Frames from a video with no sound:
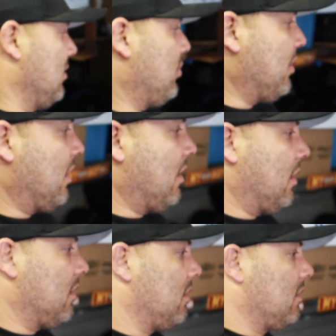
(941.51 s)
but
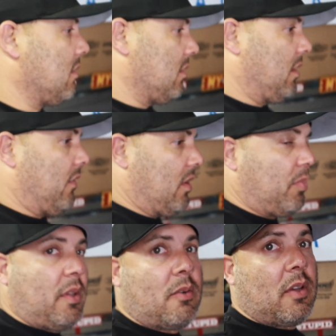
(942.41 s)
I'll give you a
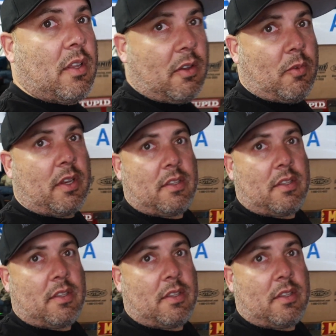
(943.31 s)
peek what